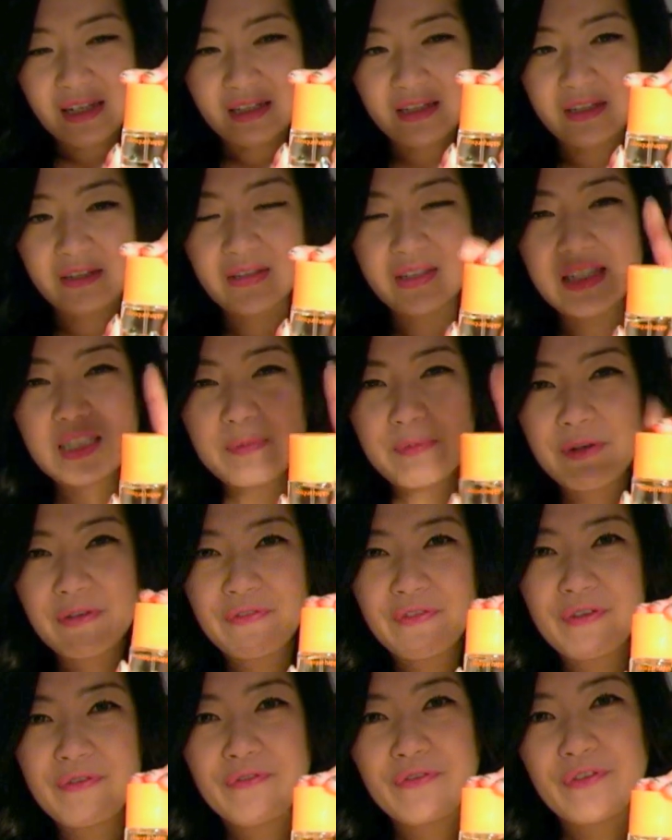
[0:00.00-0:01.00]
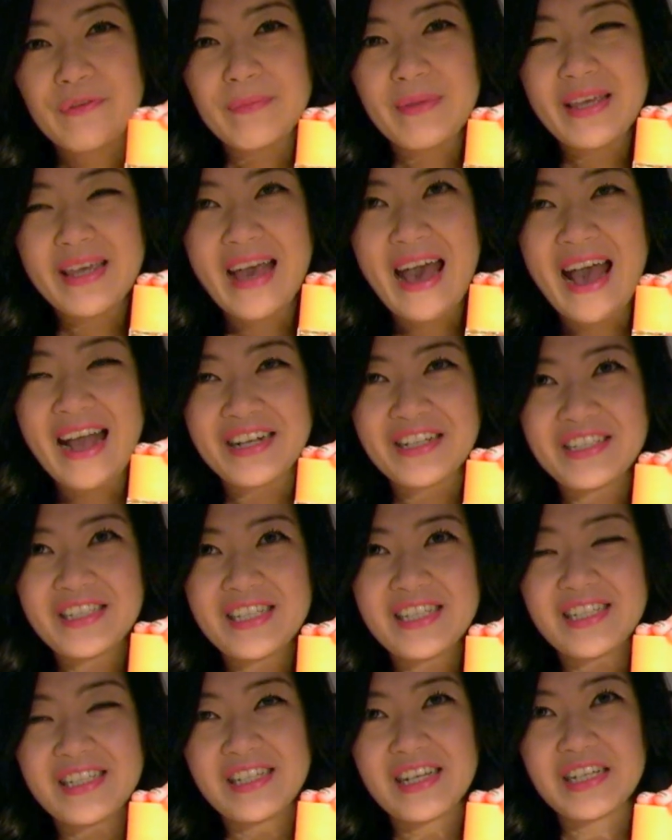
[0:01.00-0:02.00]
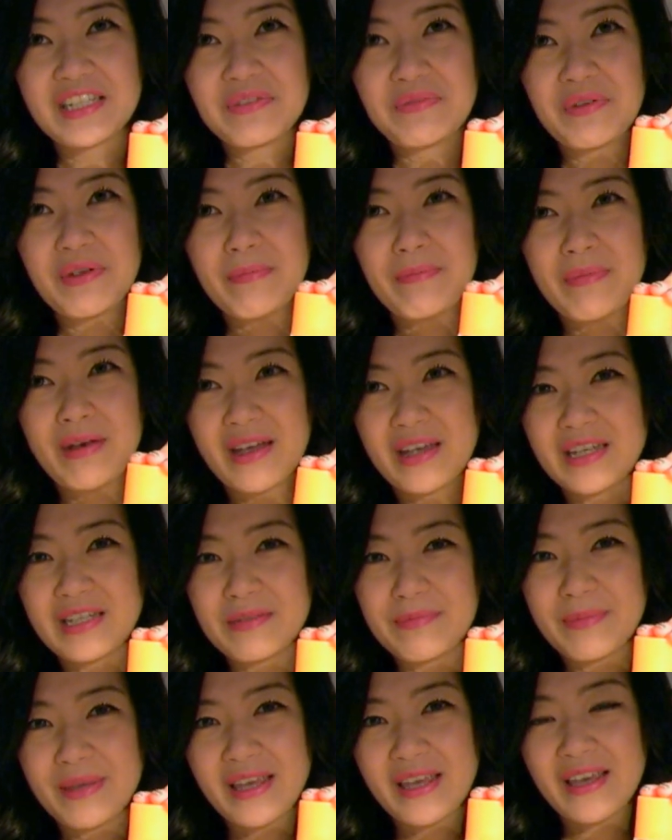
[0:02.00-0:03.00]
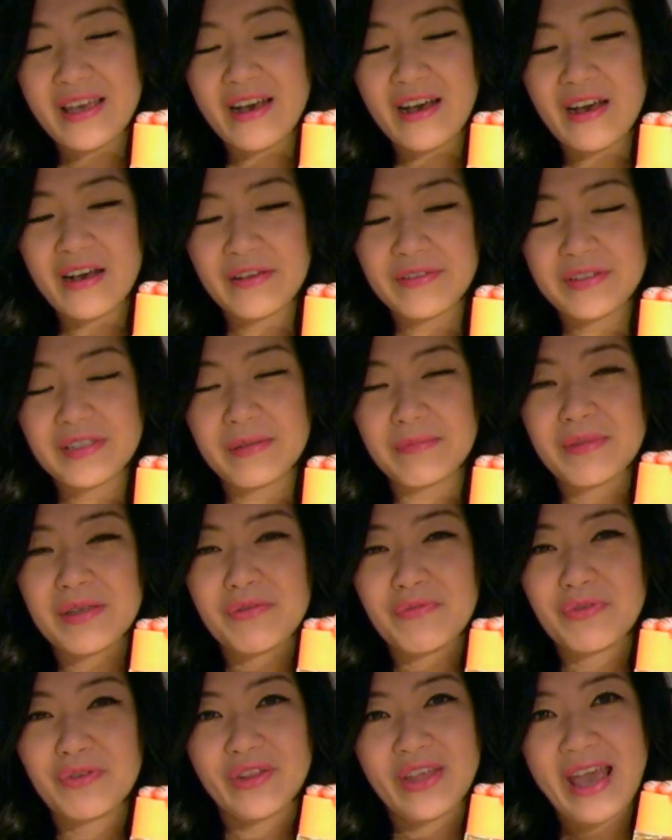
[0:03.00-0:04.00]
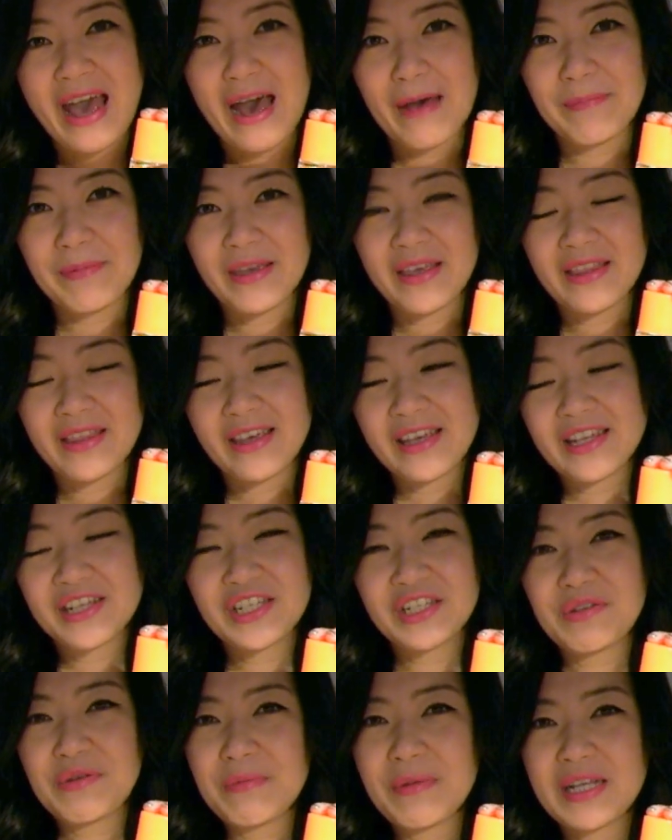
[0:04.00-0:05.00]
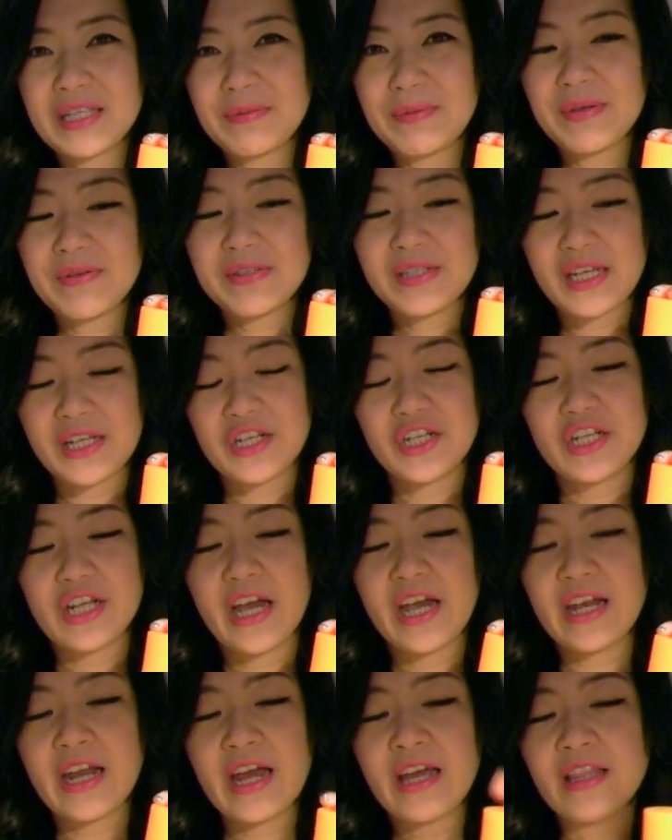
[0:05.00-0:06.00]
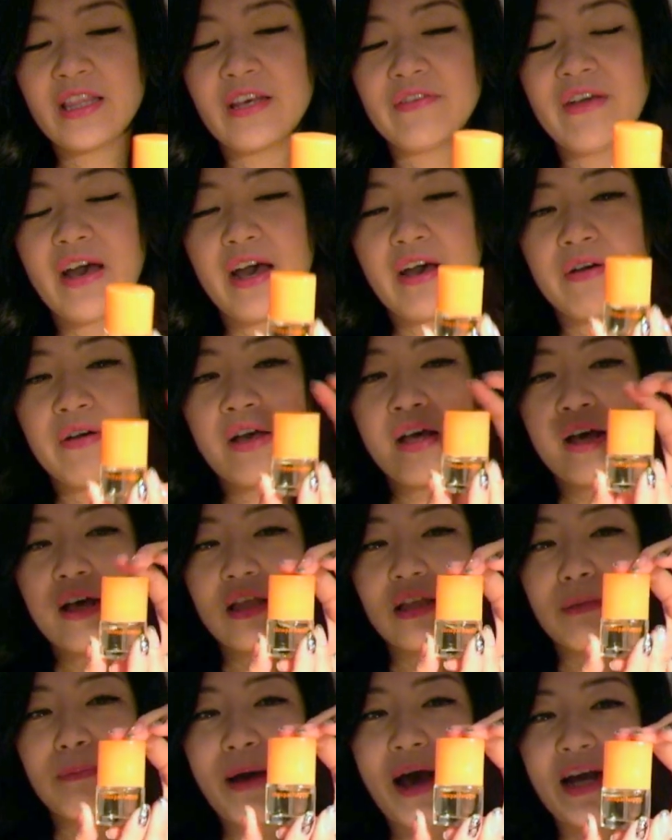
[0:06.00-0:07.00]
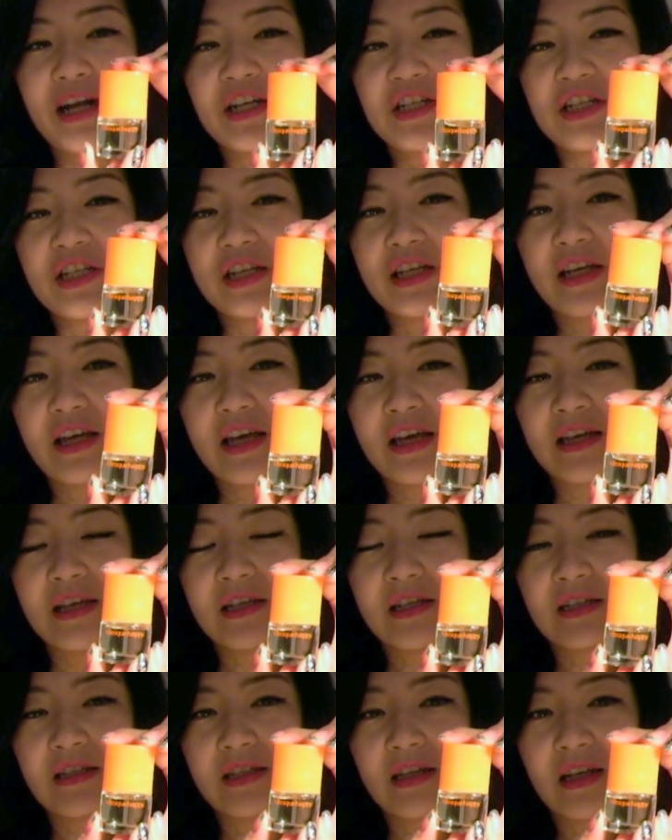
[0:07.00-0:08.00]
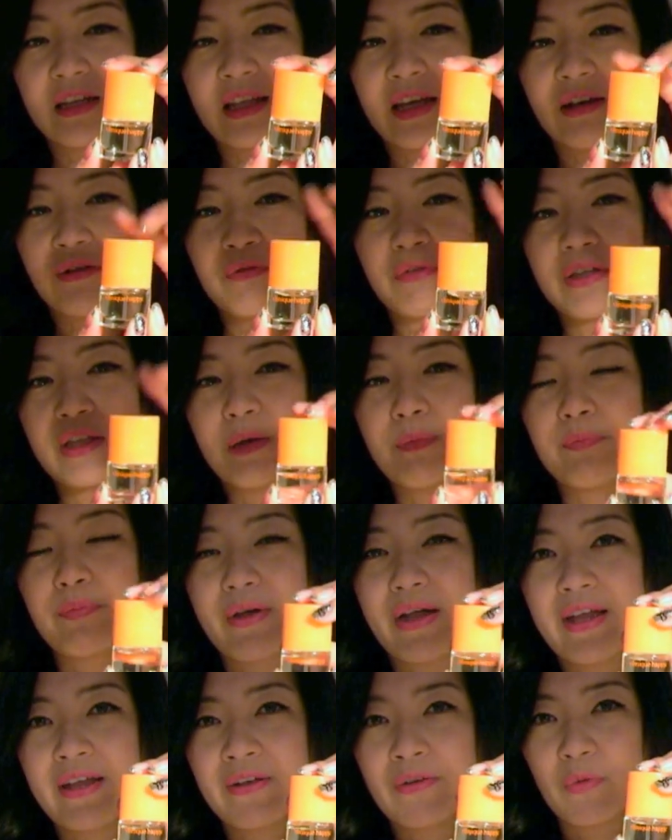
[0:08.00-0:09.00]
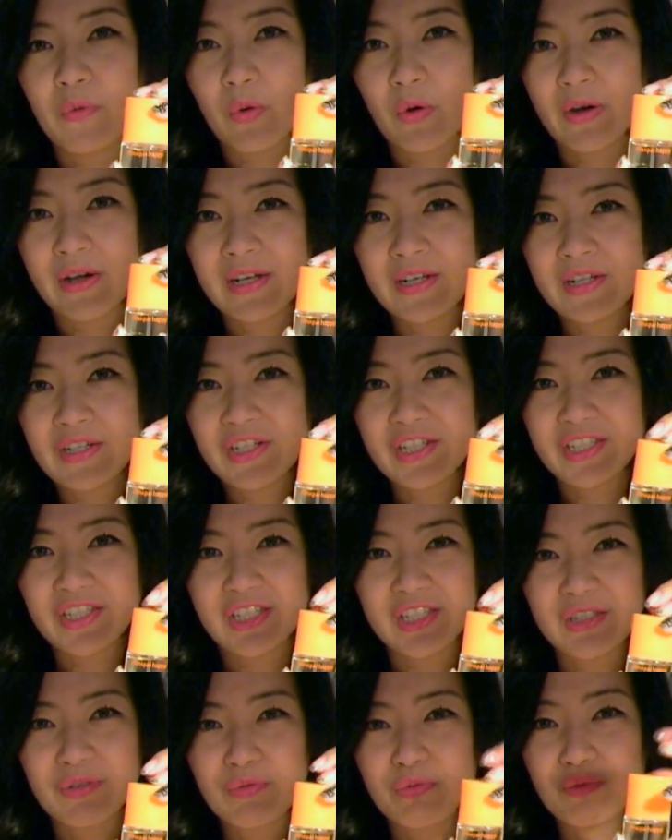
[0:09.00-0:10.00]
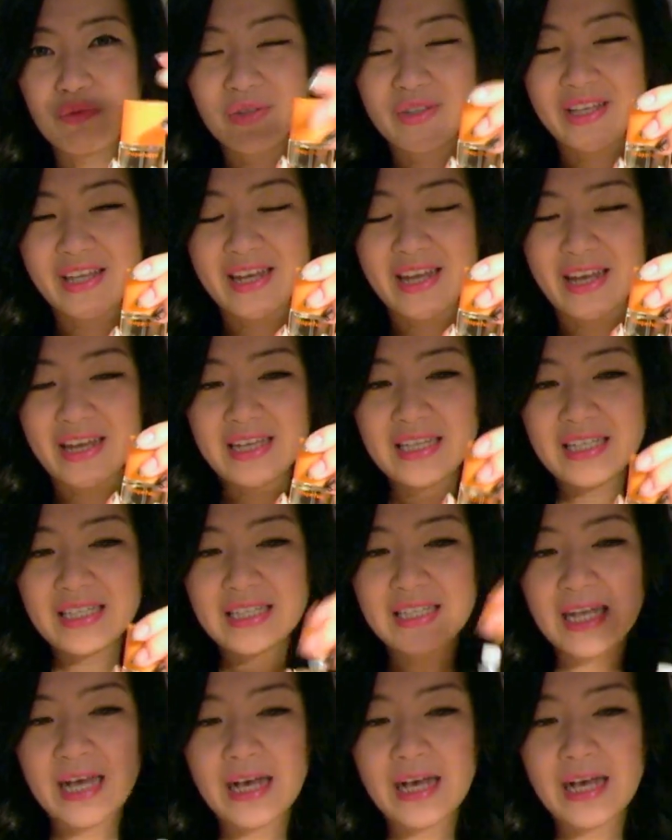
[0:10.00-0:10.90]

So this perfume for me actually does remind me of something really happy. Like, it just reminds me of sunshine. I love how the packaging is like really bright and orange. It's just really nice.